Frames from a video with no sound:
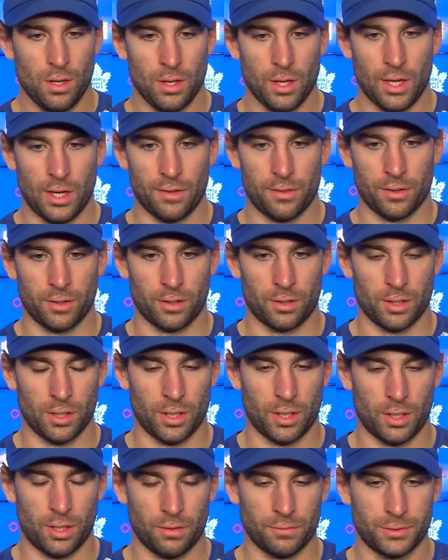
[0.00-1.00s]
Yeah, I think
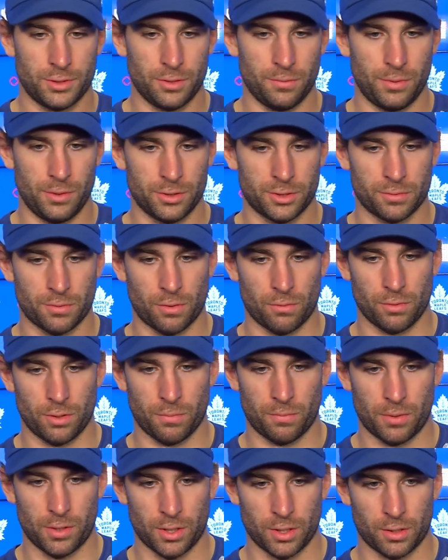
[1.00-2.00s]
obviously being smart with
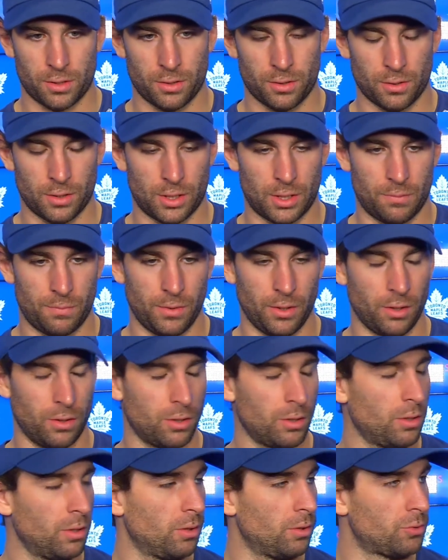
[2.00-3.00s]
the puck, being
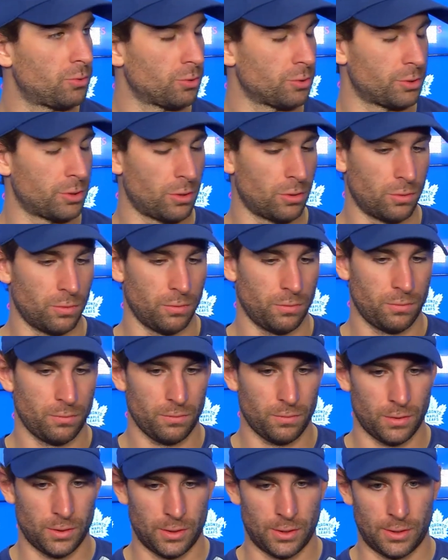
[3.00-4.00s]
good in the neutral zone,
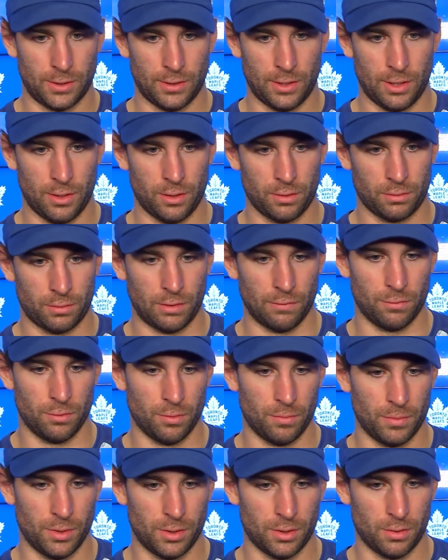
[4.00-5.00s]
not giving
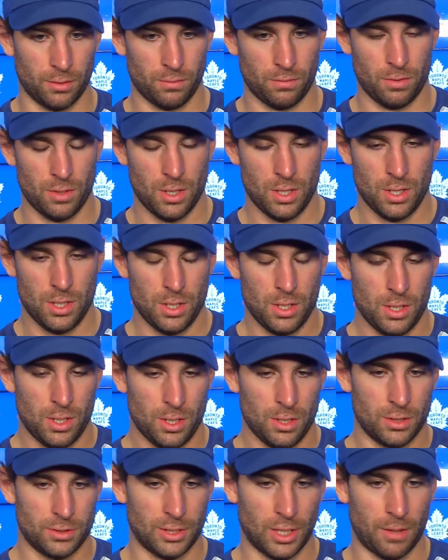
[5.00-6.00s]
them
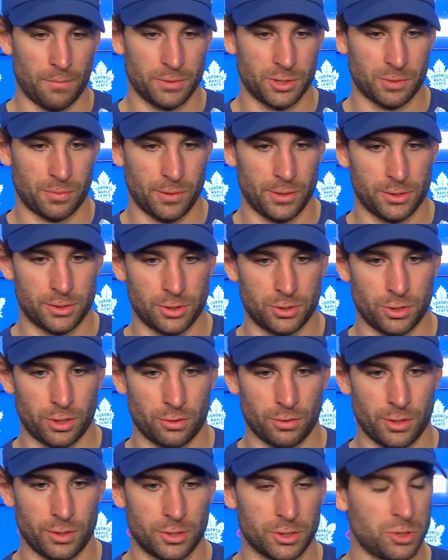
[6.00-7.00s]
the time and space to
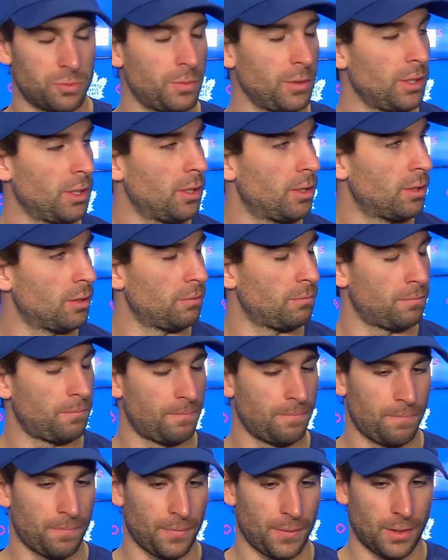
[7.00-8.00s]
generate the speed and
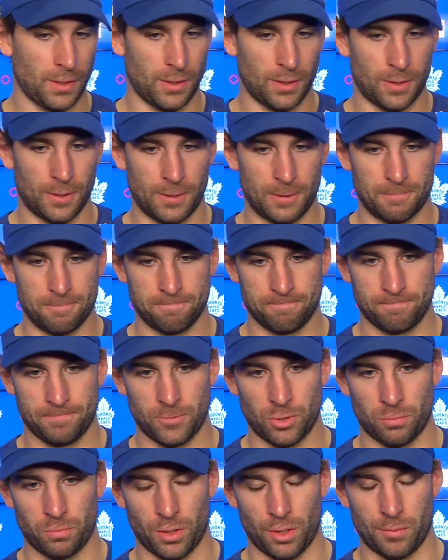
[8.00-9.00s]

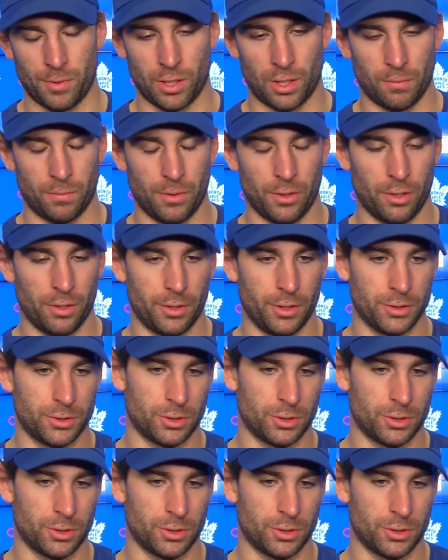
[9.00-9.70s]
their playmaking ability.